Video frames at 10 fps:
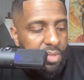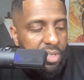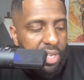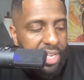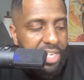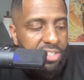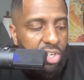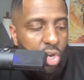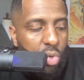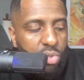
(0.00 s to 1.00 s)
it has a
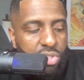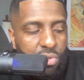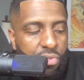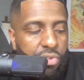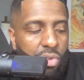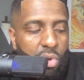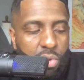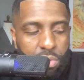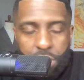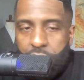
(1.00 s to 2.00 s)
host of
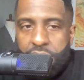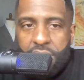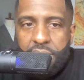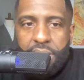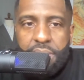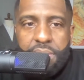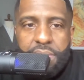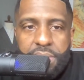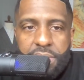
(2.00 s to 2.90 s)
floral notes in here.